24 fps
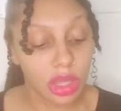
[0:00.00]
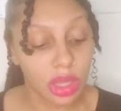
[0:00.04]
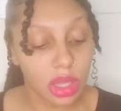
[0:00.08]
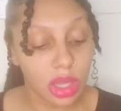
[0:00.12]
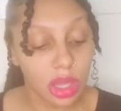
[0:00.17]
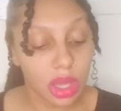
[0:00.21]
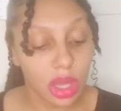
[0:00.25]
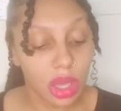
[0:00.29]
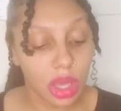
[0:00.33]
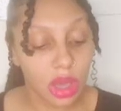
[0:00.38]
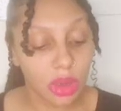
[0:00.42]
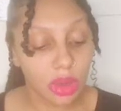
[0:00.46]

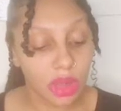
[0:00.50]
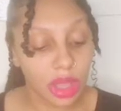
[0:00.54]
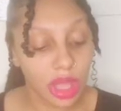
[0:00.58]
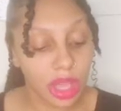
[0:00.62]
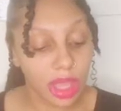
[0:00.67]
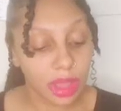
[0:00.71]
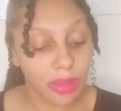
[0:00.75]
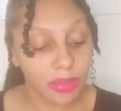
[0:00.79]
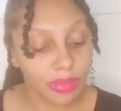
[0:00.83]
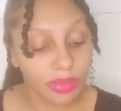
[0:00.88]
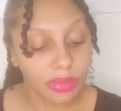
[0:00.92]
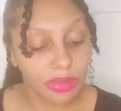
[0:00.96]
okay?
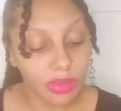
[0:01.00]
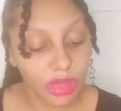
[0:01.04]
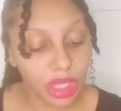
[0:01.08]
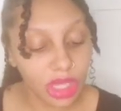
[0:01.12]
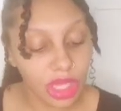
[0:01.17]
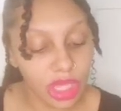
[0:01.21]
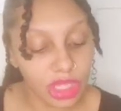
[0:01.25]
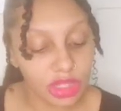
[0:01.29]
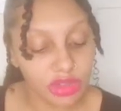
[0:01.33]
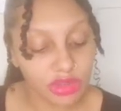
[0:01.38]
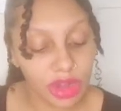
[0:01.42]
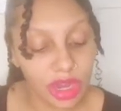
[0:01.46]

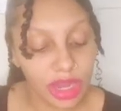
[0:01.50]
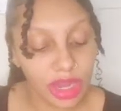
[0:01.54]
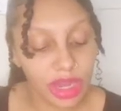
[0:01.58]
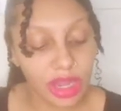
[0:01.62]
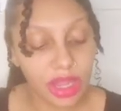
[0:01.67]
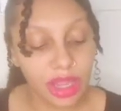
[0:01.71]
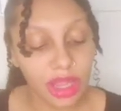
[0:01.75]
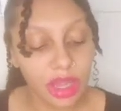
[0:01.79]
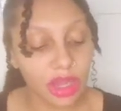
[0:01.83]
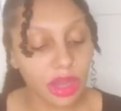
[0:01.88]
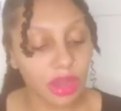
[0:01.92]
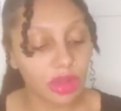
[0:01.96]
Because right
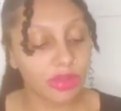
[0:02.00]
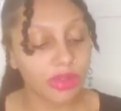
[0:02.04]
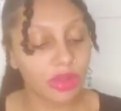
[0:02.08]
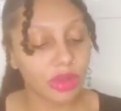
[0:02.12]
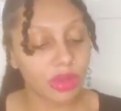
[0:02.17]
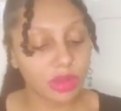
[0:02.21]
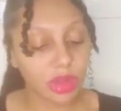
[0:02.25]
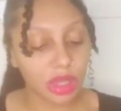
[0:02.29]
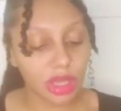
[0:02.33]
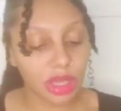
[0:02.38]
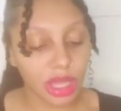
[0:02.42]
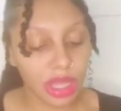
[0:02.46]
here, if you
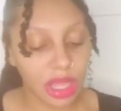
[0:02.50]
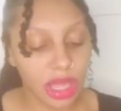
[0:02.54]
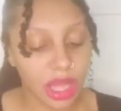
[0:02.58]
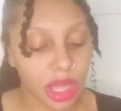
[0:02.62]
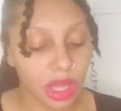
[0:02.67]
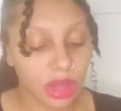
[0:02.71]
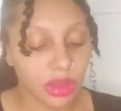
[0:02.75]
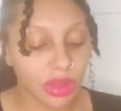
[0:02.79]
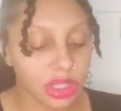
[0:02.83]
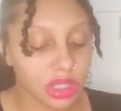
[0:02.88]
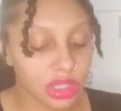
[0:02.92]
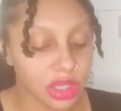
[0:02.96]
look at how
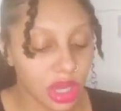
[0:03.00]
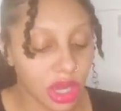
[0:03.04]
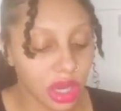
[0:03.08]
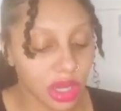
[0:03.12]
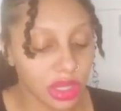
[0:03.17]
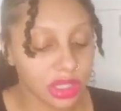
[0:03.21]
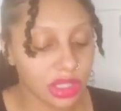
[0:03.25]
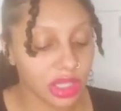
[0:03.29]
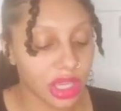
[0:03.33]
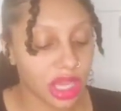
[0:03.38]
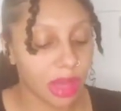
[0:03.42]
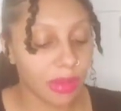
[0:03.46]
these cards
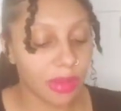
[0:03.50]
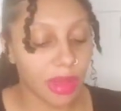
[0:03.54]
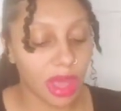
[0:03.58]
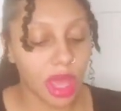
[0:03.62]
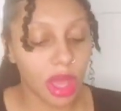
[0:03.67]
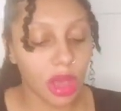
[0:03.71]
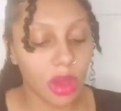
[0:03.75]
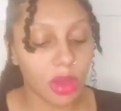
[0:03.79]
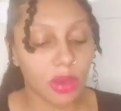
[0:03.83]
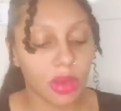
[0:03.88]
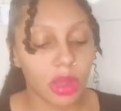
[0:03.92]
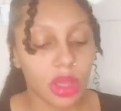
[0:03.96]
came
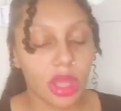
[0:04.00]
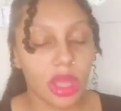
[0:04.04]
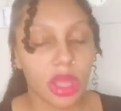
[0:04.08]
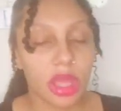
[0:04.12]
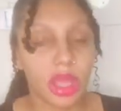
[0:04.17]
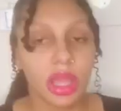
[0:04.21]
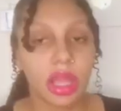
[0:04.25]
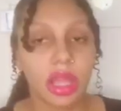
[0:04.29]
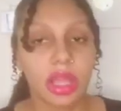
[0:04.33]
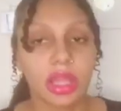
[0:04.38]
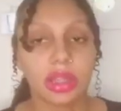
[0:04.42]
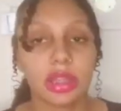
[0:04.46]
out,
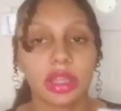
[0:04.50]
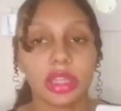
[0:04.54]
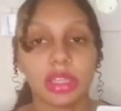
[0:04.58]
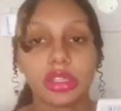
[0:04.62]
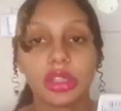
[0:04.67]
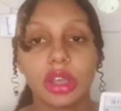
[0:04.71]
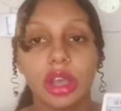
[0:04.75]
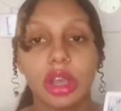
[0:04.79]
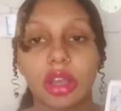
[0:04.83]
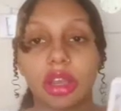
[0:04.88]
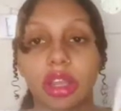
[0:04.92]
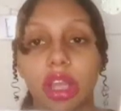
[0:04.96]
this
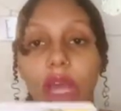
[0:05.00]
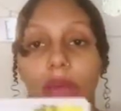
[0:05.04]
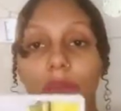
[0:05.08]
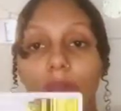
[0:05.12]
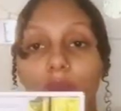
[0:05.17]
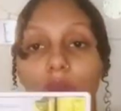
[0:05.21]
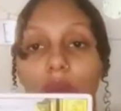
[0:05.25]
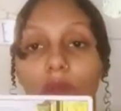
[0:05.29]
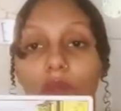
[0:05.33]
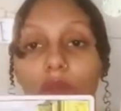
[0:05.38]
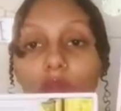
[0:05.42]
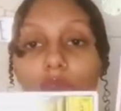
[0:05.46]
card came
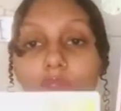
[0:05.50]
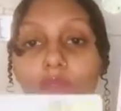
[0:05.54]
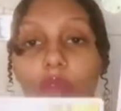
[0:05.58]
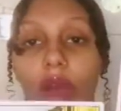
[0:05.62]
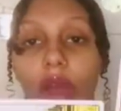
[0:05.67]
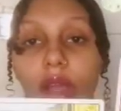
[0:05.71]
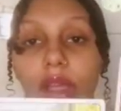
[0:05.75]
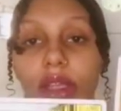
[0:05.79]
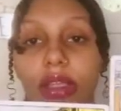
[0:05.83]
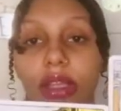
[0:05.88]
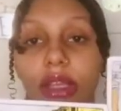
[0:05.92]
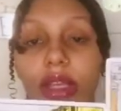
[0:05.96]
out in
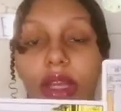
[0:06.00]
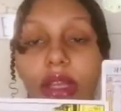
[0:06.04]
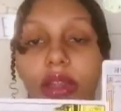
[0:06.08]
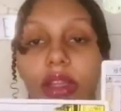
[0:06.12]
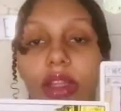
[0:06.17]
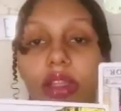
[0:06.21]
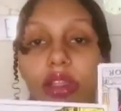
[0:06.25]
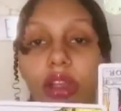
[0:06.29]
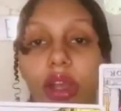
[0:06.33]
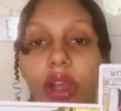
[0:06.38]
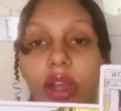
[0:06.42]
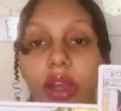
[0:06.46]
crossing and this
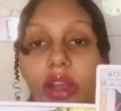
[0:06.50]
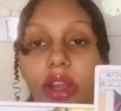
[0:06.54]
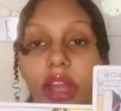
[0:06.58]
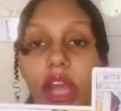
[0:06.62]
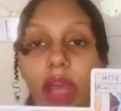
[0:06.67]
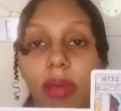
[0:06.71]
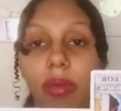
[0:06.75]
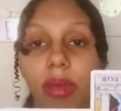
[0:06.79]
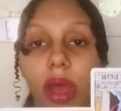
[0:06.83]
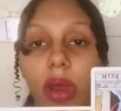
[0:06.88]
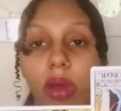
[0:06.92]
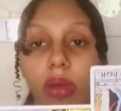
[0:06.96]
card came
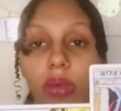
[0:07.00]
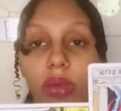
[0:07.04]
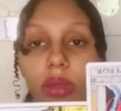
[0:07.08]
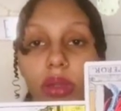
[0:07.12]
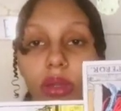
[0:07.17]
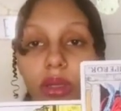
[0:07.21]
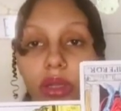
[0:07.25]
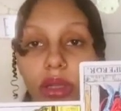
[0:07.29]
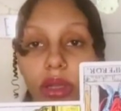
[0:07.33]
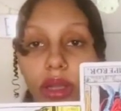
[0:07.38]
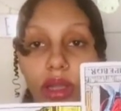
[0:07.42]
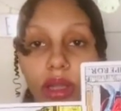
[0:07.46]
out
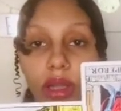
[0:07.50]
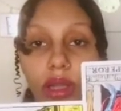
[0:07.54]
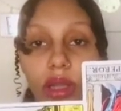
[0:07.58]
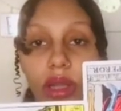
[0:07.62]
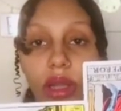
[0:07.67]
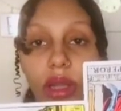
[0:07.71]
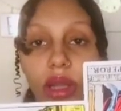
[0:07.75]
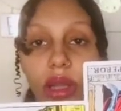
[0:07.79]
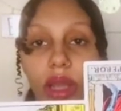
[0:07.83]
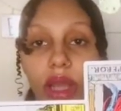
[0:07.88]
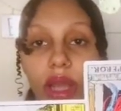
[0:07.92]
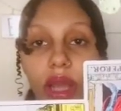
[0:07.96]

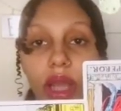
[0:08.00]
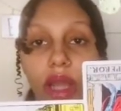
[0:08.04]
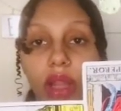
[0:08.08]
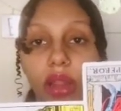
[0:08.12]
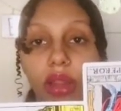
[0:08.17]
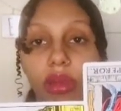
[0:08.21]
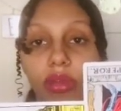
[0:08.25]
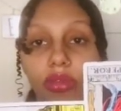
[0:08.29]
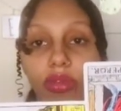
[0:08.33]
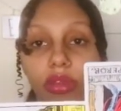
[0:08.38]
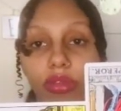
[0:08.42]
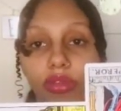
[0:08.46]
in the
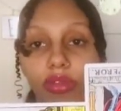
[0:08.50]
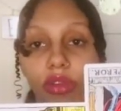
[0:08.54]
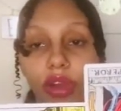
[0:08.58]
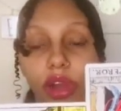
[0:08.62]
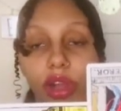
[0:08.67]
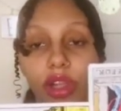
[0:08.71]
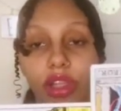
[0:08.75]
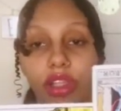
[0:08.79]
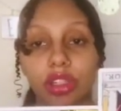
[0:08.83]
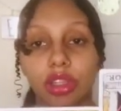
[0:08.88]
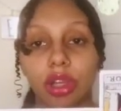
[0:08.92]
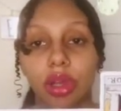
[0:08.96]
reverse.
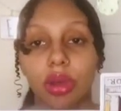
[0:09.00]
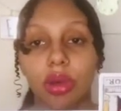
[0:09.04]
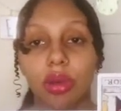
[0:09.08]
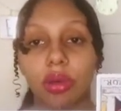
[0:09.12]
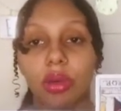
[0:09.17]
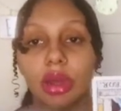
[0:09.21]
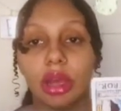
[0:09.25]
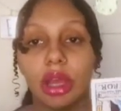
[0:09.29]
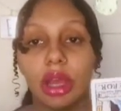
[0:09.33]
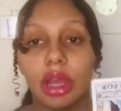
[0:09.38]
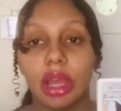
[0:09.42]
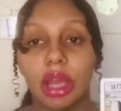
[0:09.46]
So
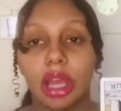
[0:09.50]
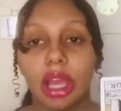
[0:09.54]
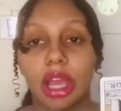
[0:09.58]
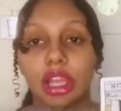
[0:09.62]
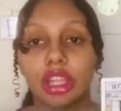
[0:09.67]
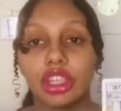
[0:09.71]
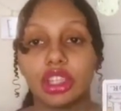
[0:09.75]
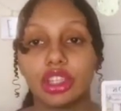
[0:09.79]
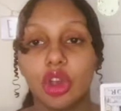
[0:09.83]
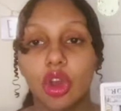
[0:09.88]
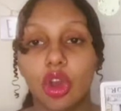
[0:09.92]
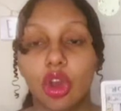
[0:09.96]
it's
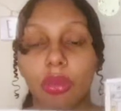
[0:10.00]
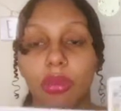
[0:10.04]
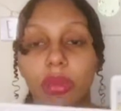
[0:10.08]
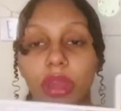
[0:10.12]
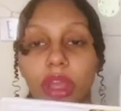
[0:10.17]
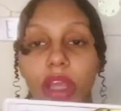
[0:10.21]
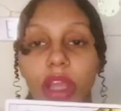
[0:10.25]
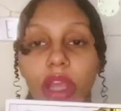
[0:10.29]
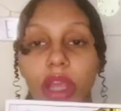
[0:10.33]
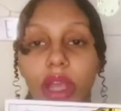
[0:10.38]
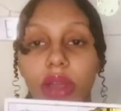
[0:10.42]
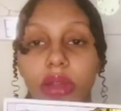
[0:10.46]
showing me
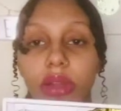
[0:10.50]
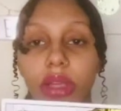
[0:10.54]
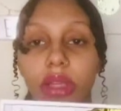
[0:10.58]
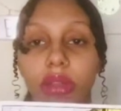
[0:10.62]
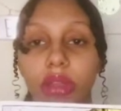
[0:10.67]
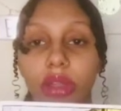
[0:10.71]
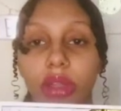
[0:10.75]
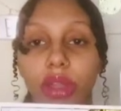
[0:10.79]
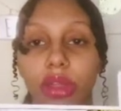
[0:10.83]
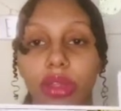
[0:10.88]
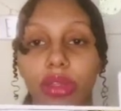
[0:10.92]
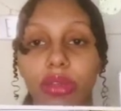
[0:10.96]
here that the
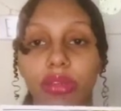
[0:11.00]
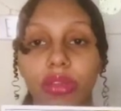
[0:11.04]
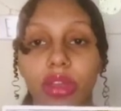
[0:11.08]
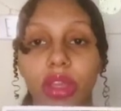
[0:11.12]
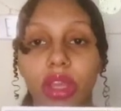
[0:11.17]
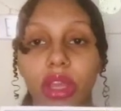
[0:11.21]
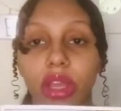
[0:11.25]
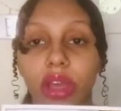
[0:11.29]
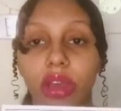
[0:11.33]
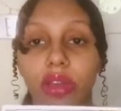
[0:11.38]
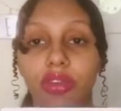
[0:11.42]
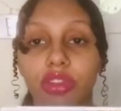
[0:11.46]
Three
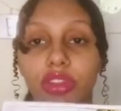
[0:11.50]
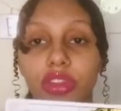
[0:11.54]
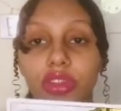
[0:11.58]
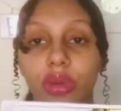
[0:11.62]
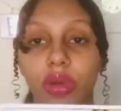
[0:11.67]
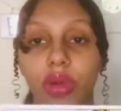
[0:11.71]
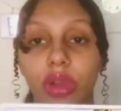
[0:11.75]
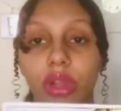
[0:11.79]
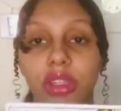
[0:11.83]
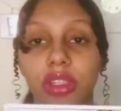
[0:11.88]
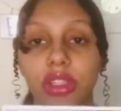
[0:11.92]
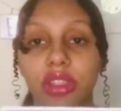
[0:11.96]
of
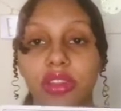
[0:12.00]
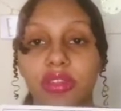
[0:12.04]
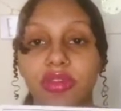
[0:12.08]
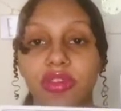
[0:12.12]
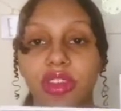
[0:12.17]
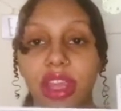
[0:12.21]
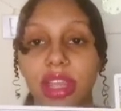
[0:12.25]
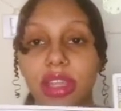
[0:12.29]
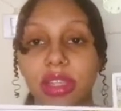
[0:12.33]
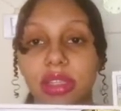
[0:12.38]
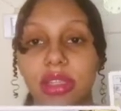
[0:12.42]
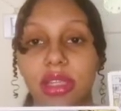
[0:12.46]
Swords is
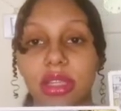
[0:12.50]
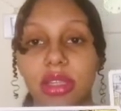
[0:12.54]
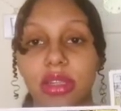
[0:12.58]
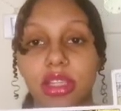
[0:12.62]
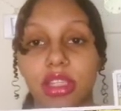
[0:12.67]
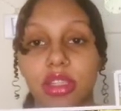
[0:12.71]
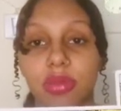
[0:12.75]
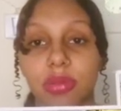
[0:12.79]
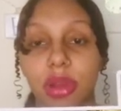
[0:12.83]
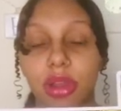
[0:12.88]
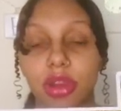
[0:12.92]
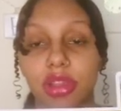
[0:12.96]
facing this
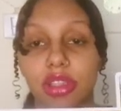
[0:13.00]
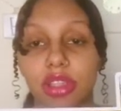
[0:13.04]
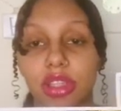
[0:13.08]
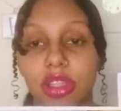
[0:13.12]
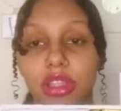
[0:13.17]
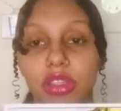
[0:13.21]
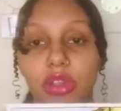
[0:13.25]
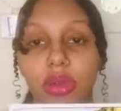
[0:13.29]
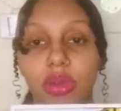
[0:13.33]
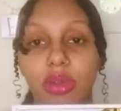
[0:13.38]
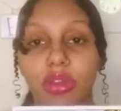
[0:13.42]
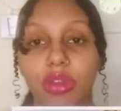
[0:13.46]
person.
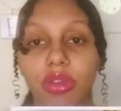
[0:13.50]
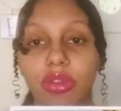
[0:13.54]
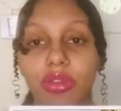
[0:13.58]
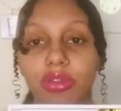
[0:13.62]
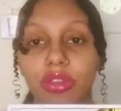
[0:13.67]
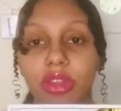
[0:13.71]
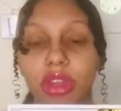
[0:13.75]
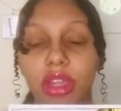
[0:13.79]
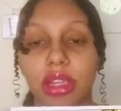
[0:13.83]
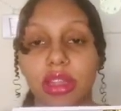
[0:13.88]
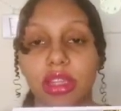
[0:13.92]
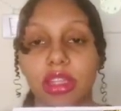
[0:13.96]
So you feel
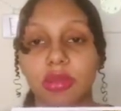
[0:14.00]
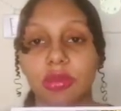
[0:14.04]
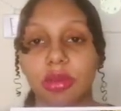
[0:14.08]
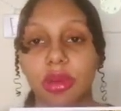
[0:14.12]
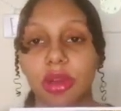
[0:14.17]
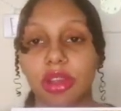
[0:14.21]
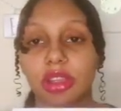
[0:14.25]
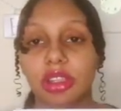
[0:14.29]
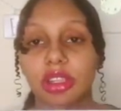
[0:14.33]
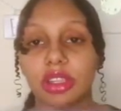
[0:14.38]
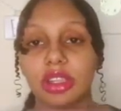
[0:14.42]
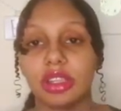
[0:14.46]
like this
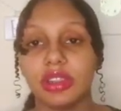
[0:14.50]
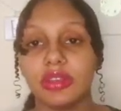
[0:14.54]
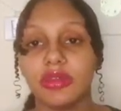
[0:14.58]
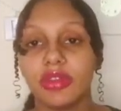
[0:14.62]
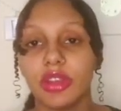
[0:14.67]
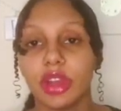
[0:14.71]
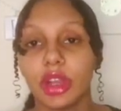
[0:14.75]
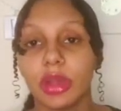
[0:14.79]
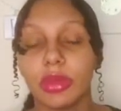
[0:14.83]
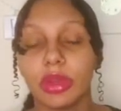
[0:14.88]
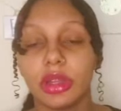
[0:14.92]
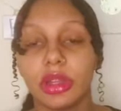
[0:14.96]
person is
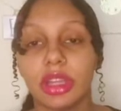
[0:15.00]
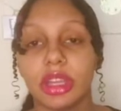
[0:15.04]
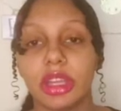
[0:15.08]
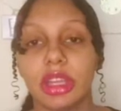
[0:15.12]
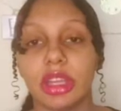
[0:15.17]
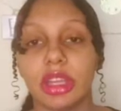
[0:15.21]
verbally